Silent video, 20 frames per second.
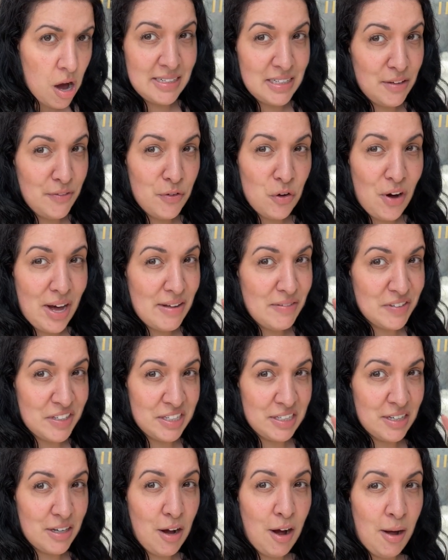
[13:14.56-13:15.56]
If you're ever
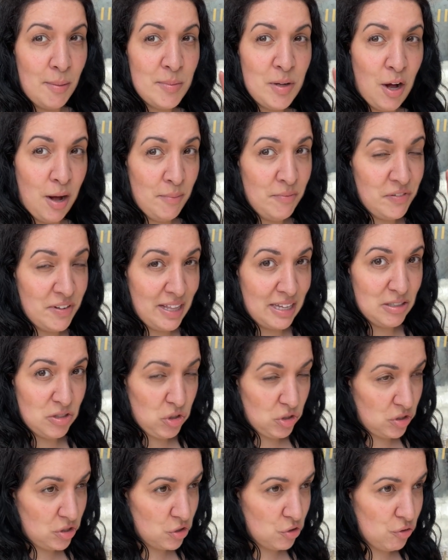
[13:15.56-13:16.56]
going to come, come for that
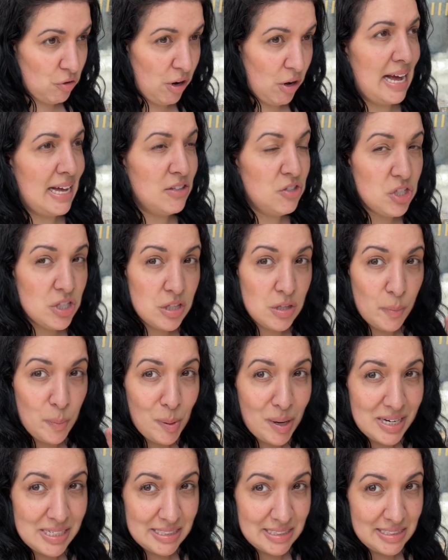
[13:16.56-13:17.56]
sausage roll and just the
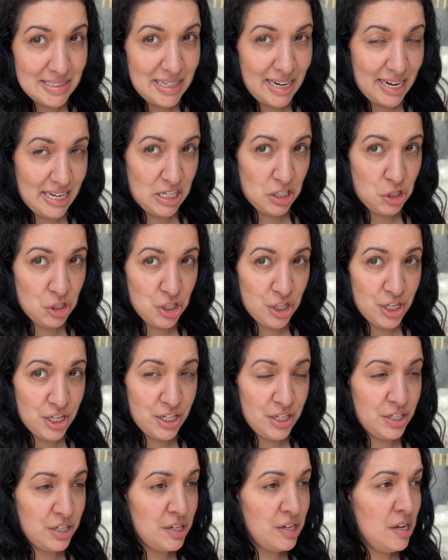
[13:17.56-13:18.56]

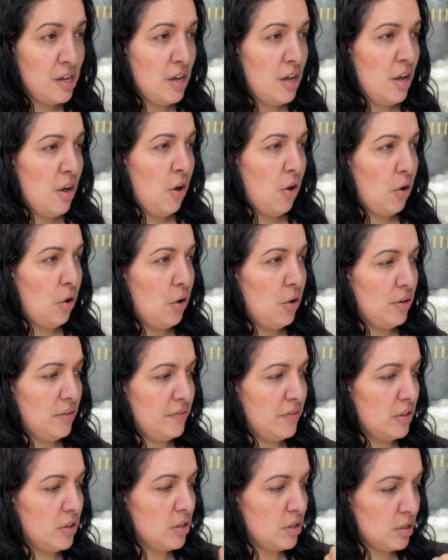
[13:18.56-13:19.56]
presentation
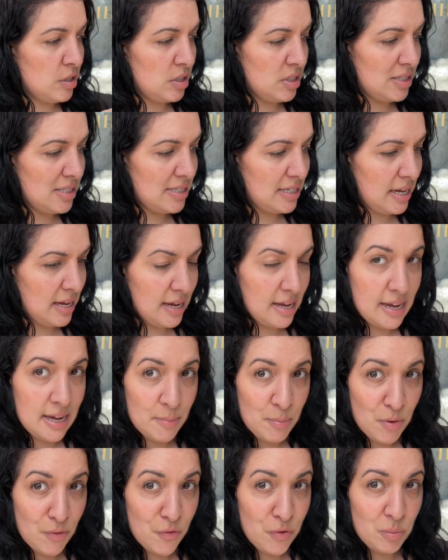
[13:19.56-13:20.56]
of the
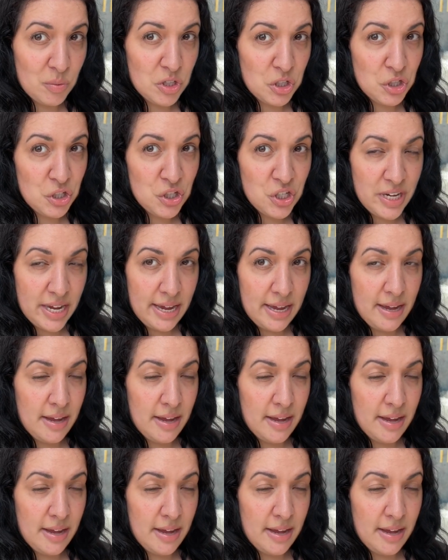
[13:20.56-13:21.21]
steam from the ship